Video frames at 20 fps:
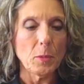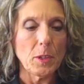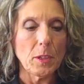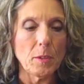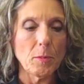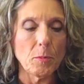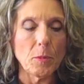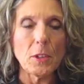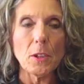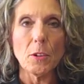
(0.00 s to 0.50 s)
We,
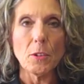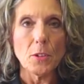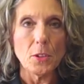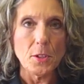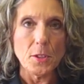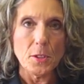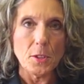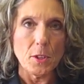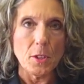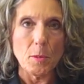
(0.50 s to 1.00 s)
we don't
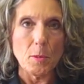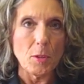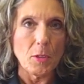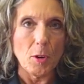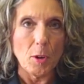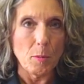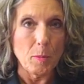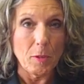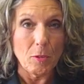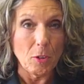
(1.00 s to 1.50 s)
use
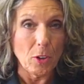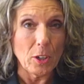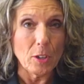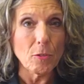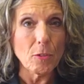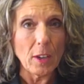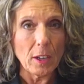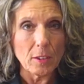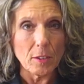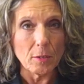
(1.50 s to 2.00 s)
chemotherapy very
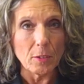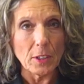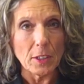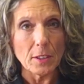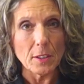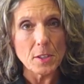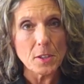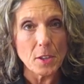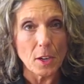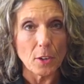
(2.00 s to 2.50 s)
effectively in
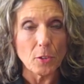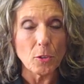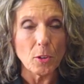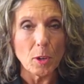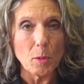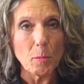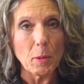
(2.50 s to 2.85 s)
this country,